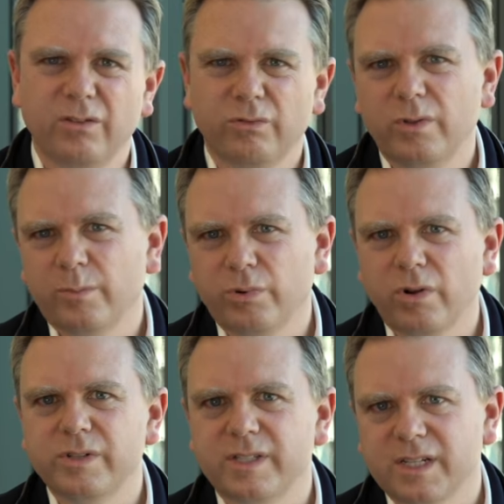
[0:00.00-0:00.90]
through the
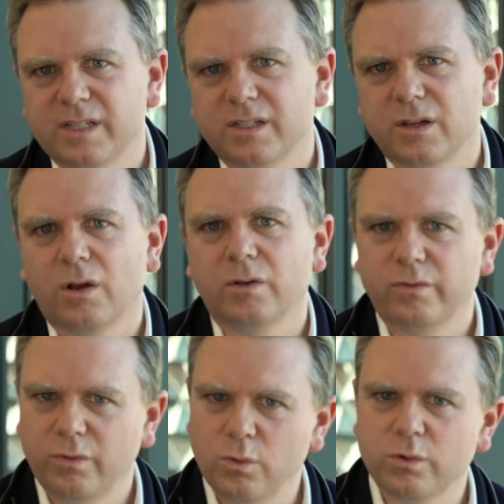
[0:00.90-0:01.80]
process
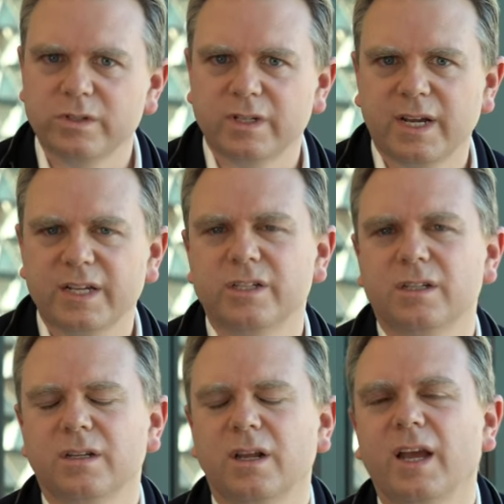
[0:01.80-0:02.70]
of organ
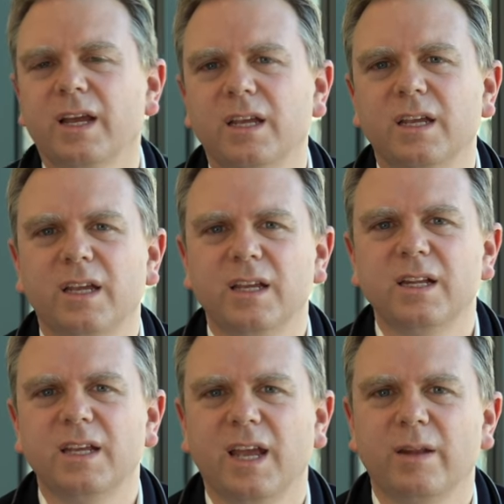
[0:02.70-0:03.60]
donation, a
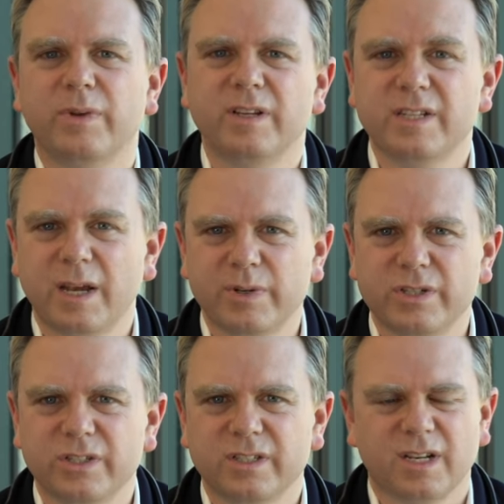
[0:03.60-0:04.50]
kidney can be
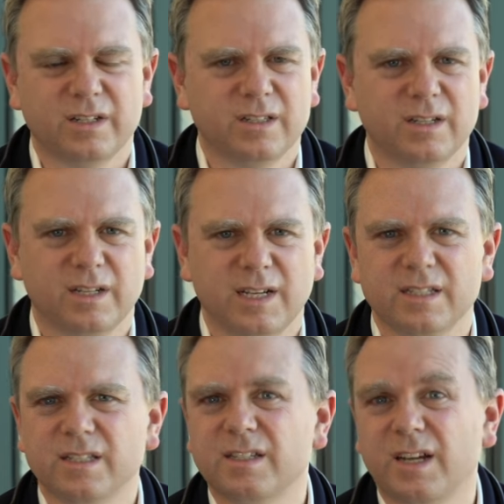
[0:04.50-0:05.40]
damaged such that it
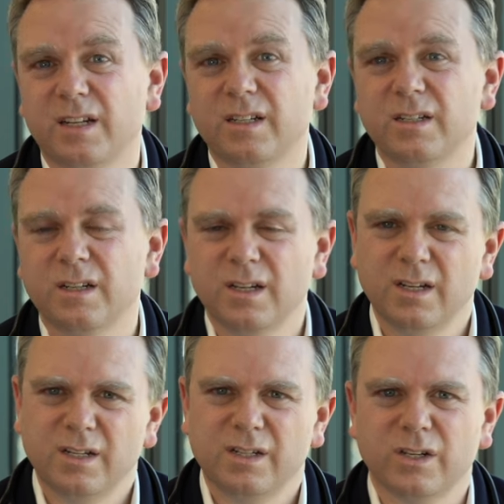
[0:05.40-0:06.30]
gets stunned.
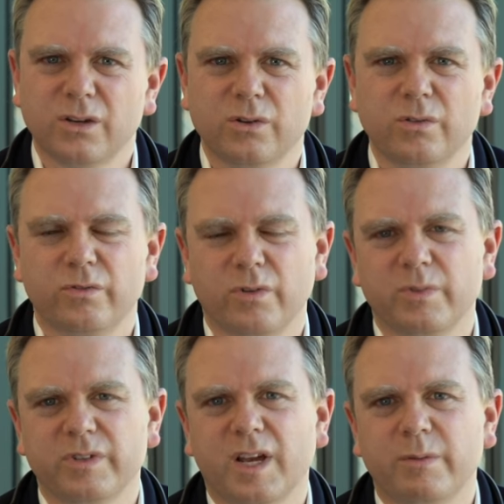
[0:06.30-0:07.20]
So from
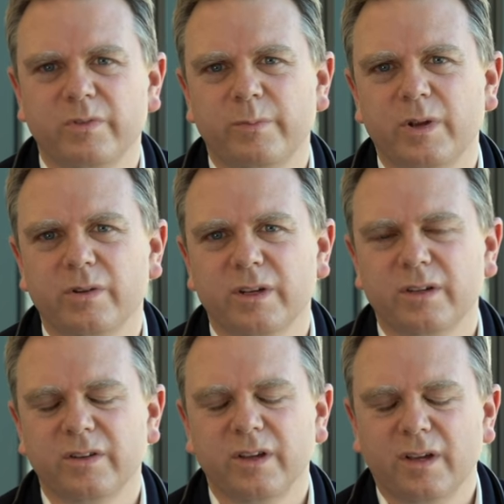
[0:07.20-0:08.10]
the time of
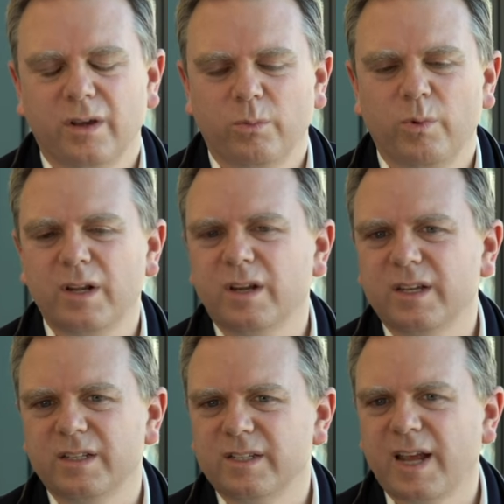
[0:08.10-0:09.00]
period when
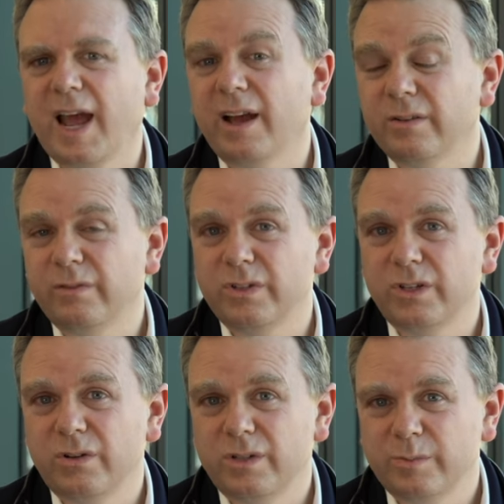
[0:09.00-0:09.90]
it's out of the
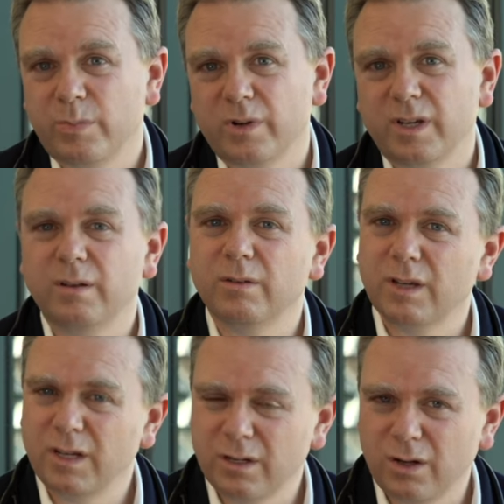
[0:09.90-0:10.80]
donor's body
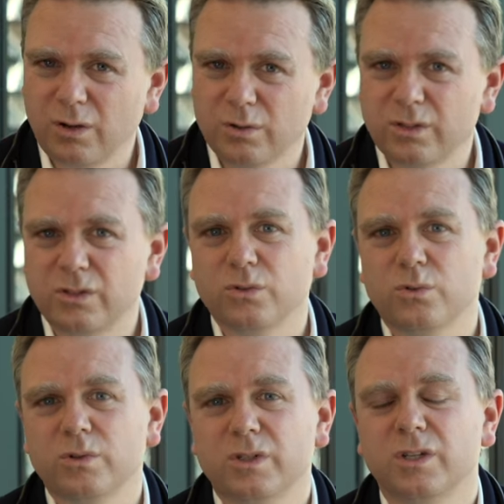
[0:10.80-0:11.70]
in cold
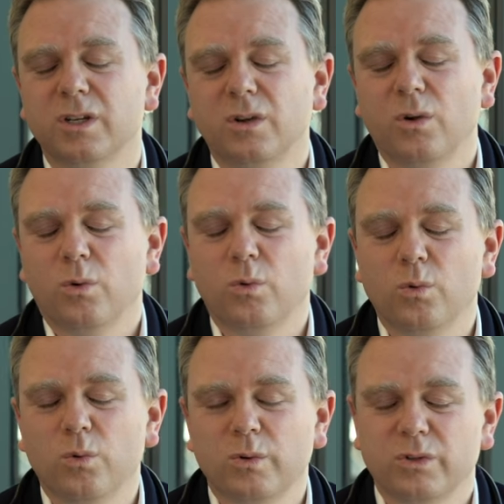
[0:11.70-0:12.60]
storage
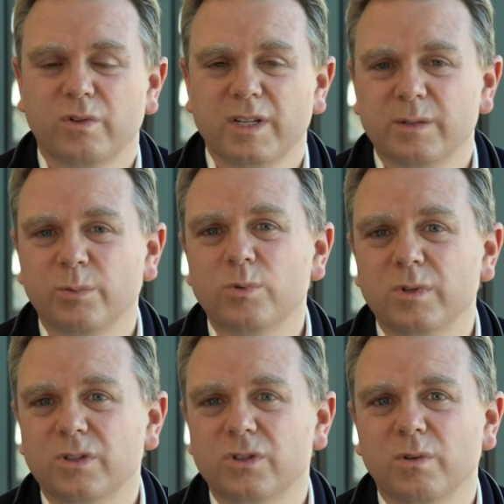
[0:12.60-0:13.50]
or
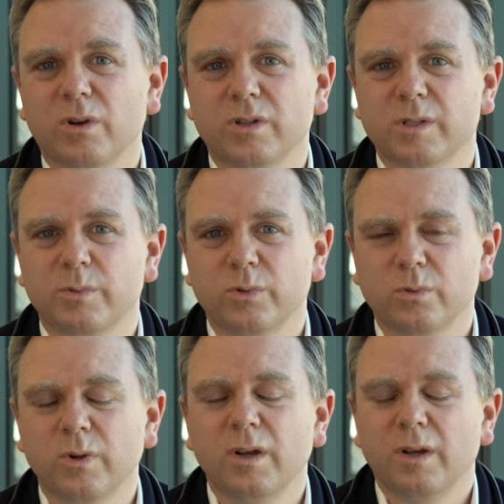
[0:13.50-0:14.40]
transported to a hospital
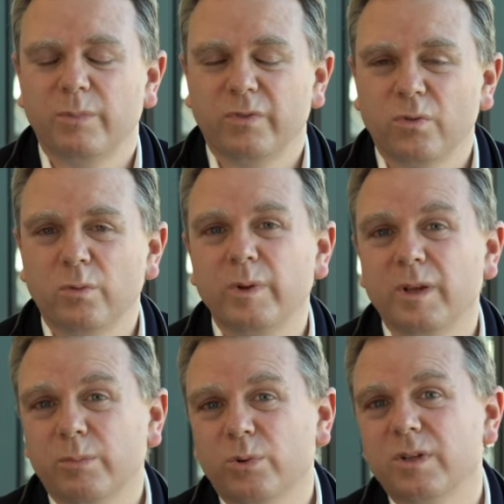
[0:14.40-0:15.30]
before
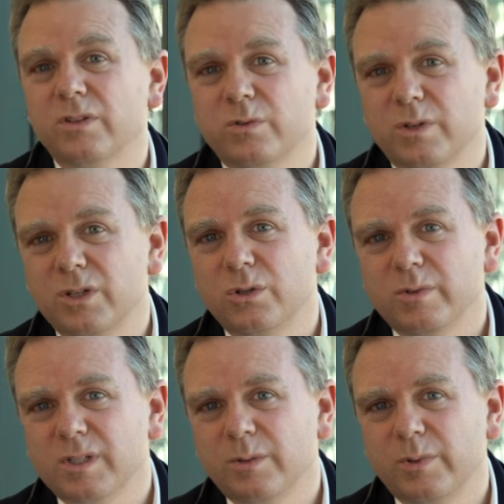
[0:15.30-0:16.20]
being put into a new
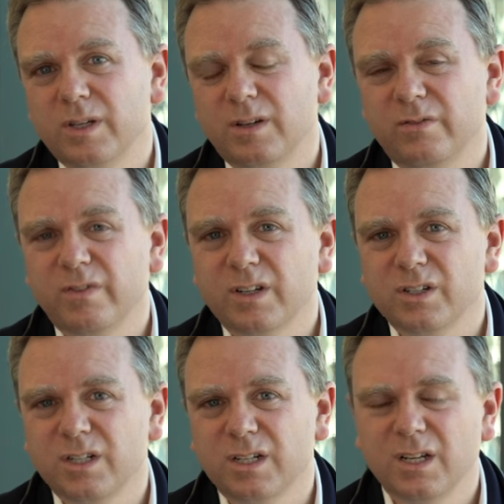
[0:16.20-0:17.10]
recipient and
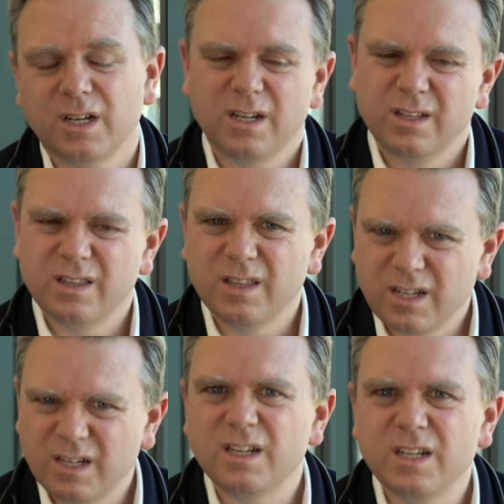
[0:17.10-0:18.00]
functioning, the
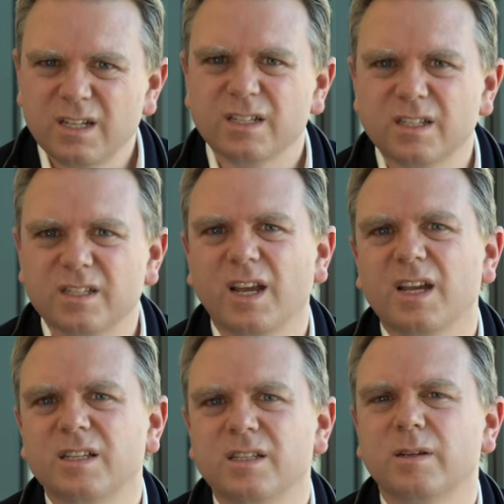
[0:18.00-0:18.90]
kidney
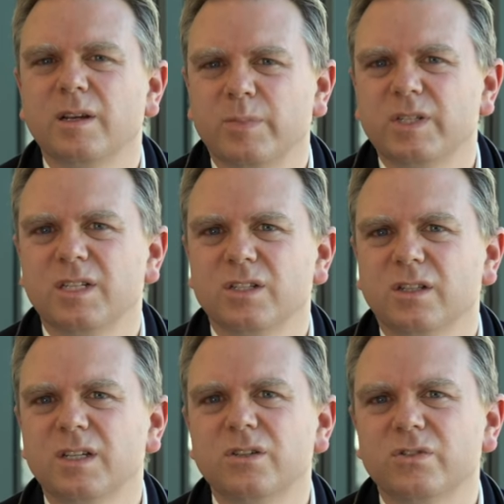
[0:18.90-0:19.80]
sustains potential
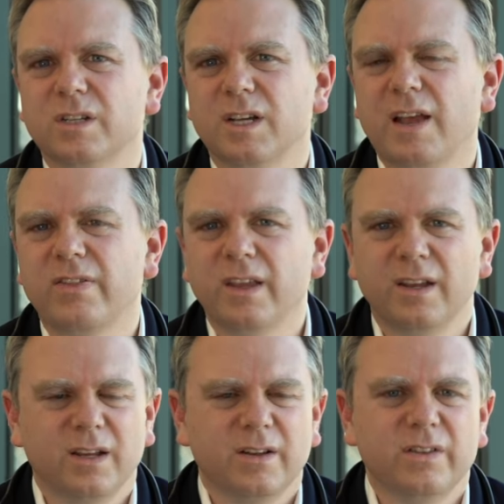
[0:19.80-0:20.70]
injury. And
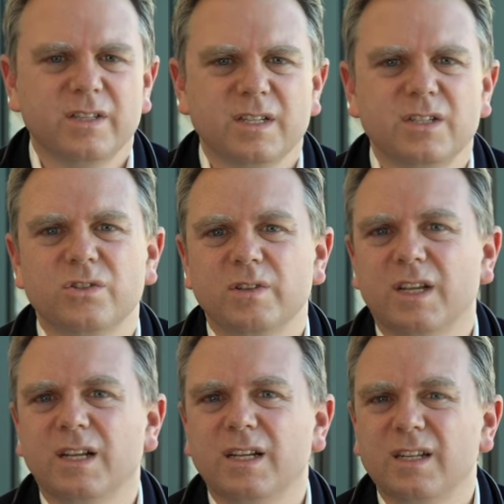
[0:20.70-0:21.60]
this injury
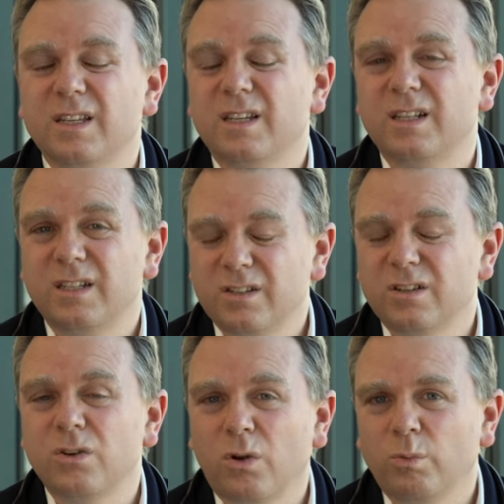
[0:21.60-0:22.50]
can lead the kidney to
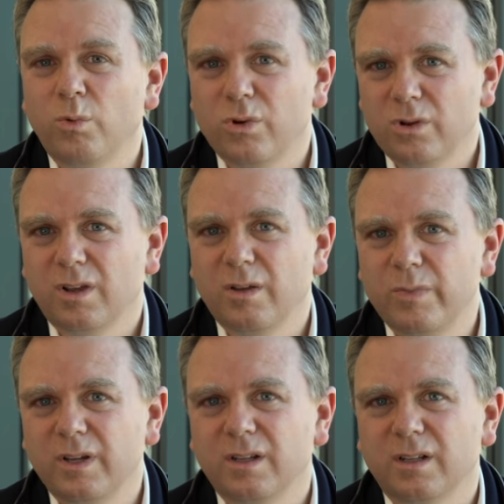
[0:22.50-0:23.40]
not work
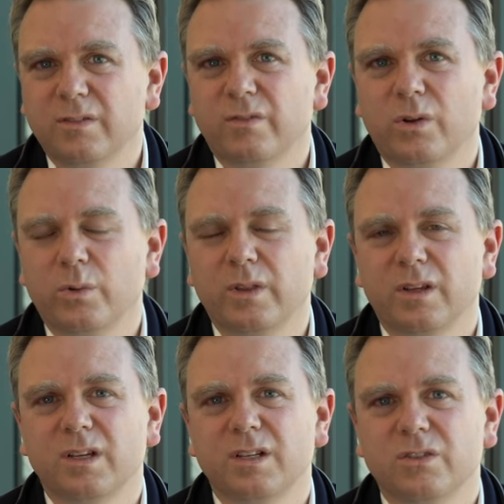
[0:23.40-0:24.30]
immediately following the
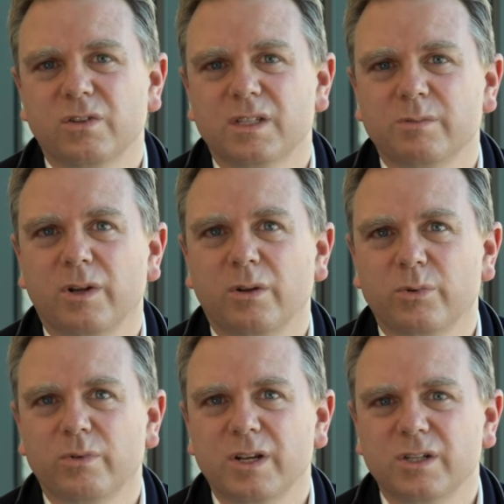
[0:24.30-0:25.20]
kidney transplant
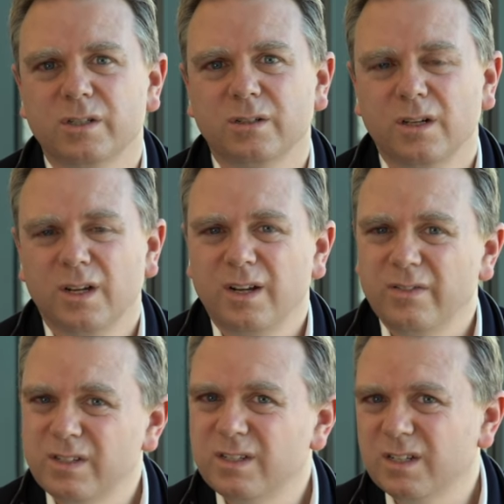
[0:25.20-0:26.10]
operation.
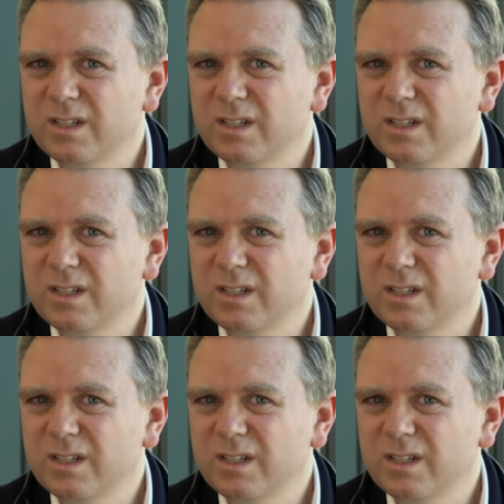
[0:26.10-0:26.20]
This is a